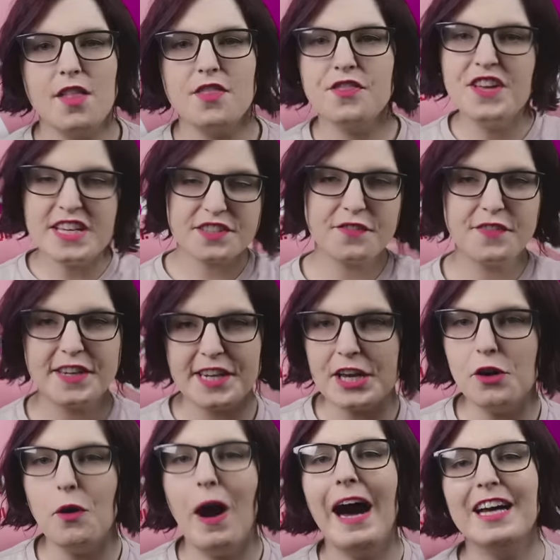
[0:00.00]
This
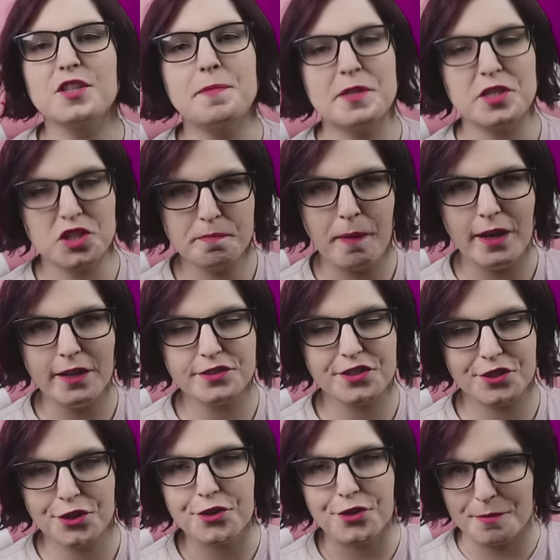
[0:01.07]
video has been
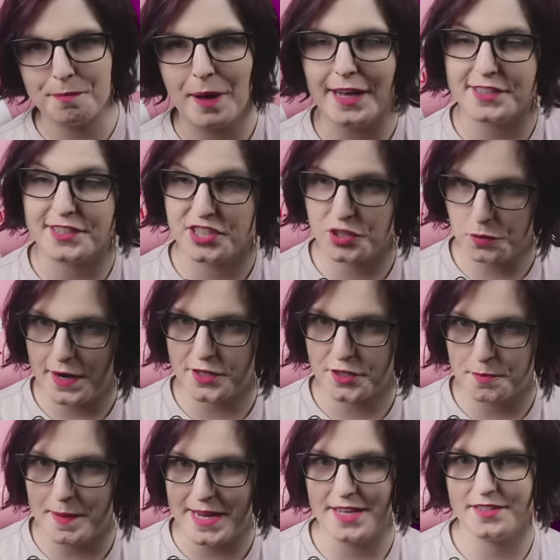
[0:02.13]
sponsored by
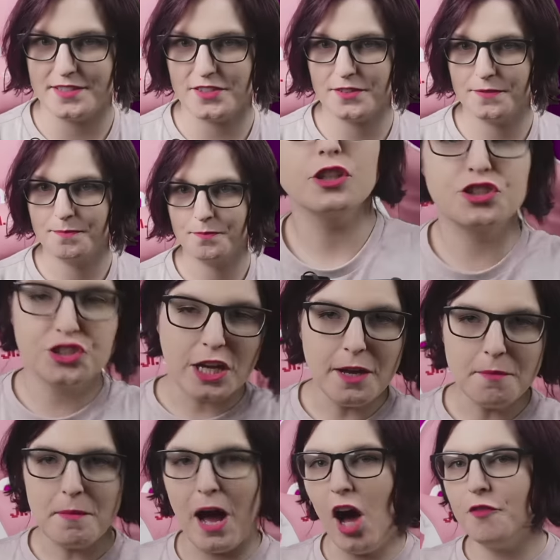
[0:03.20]
Squarespace.
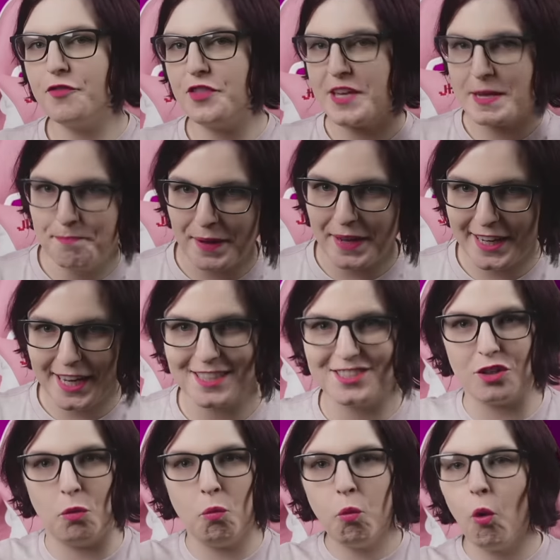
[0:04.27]
Some of the
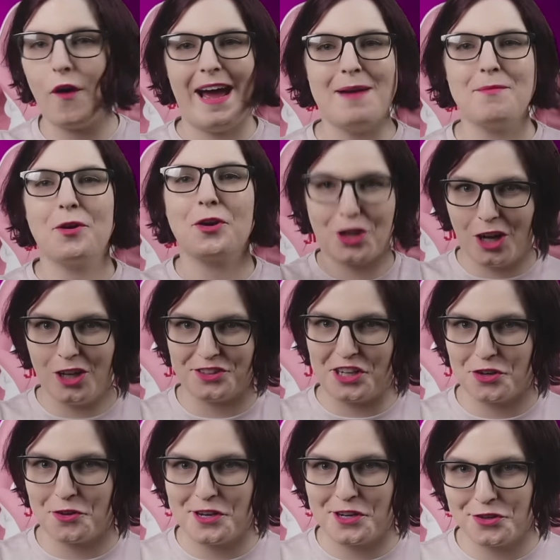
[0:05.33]
biggest Warhammer
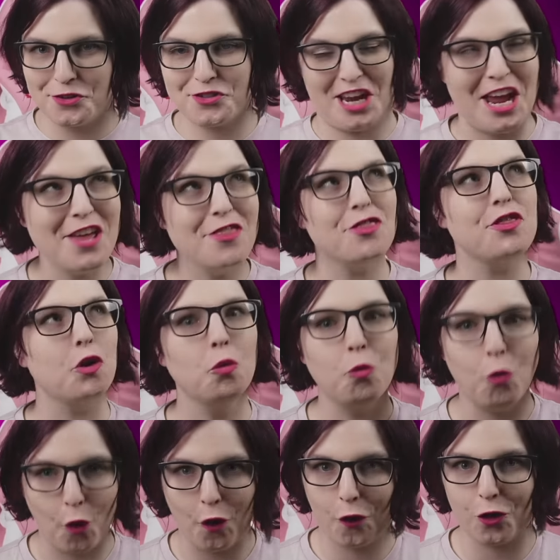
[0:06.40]
content creators in the
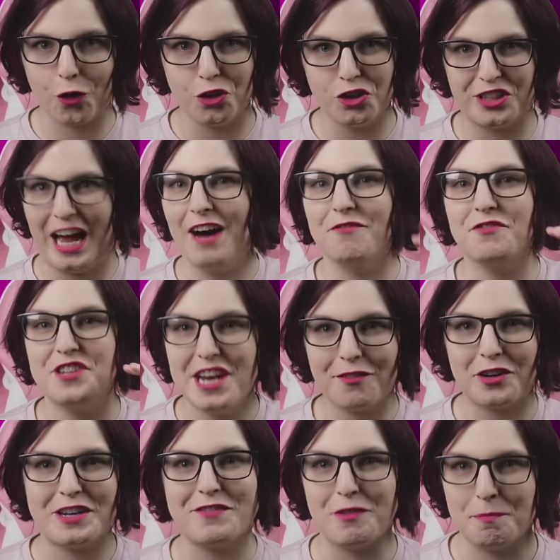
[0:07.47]
world have
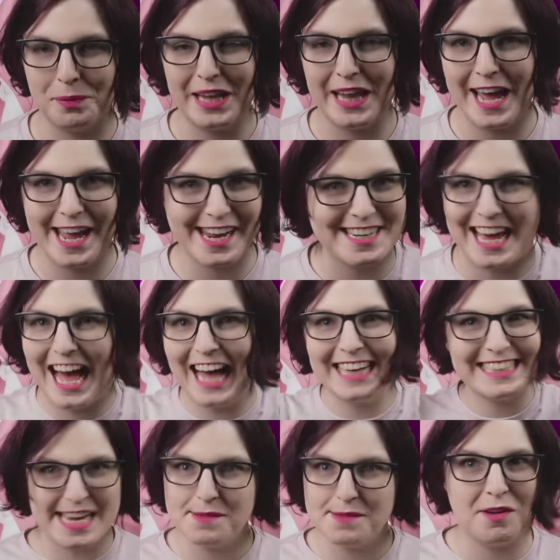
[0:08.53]
never even played a
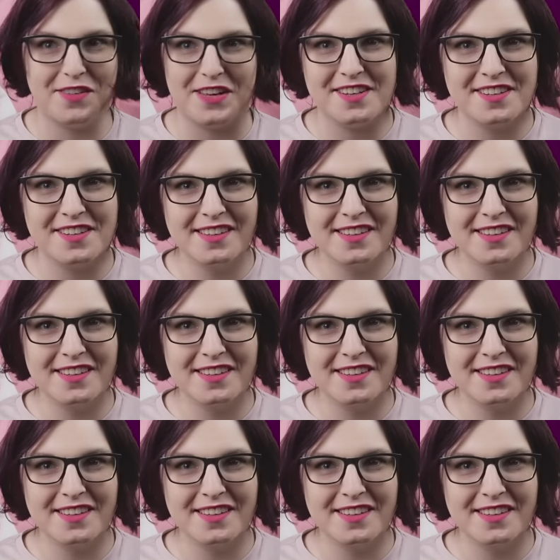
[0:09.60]
game of it.